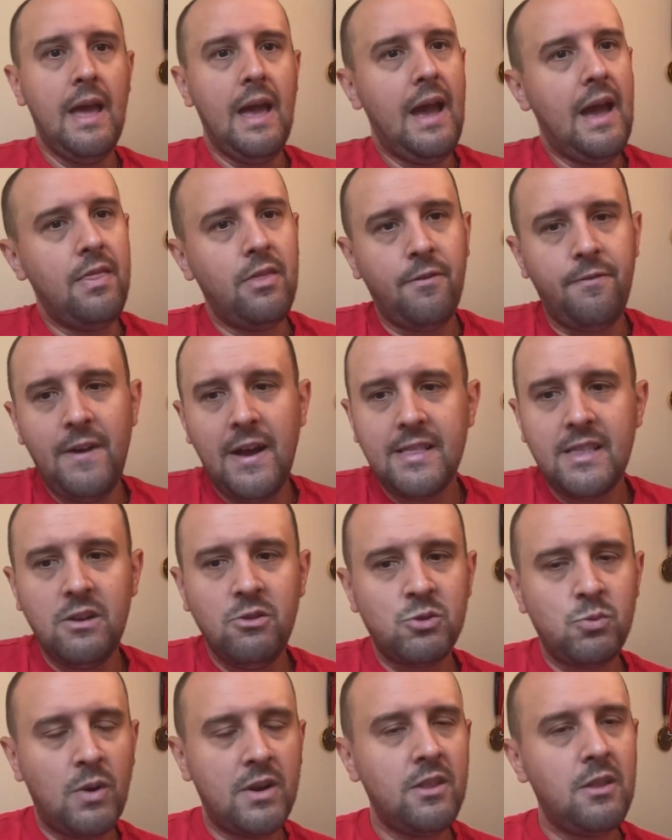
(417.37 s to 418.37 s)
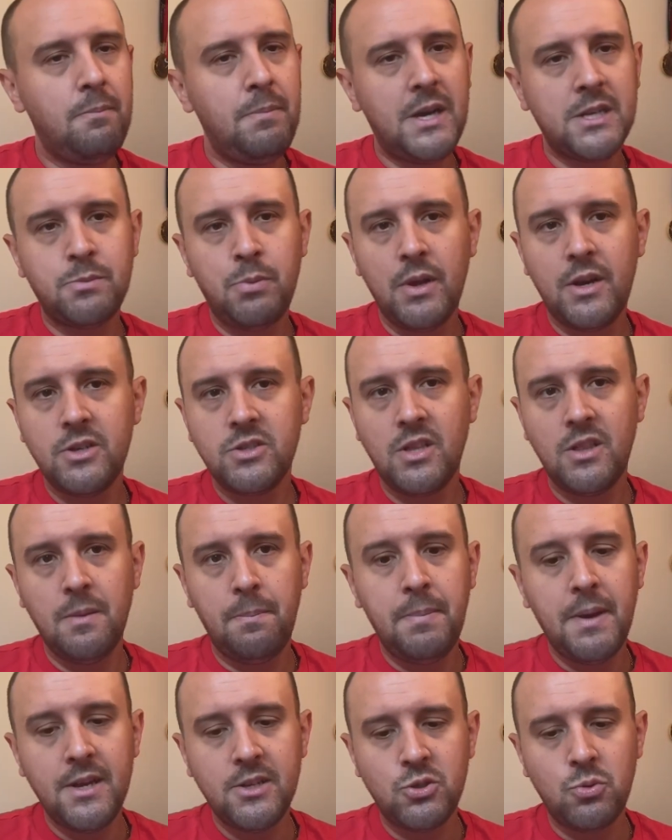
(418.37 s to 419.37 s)
And the fact that he's one of the best players on the
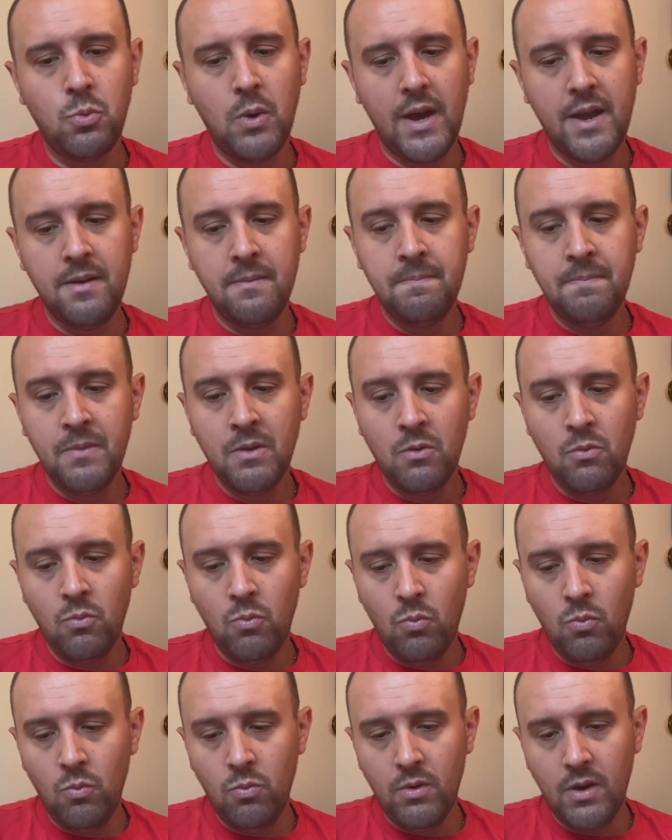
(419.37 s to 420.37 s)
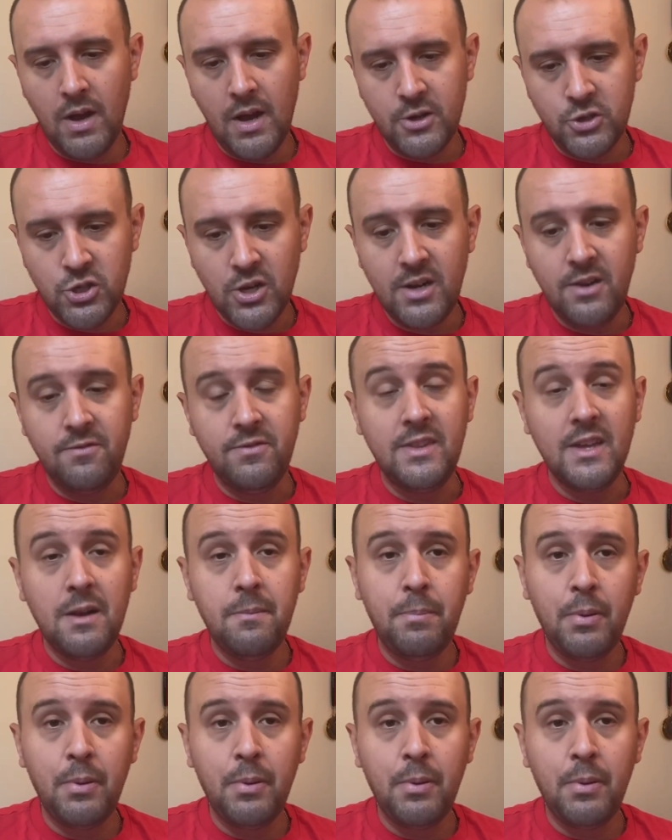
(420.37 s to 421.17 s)
pitch when Shadiv did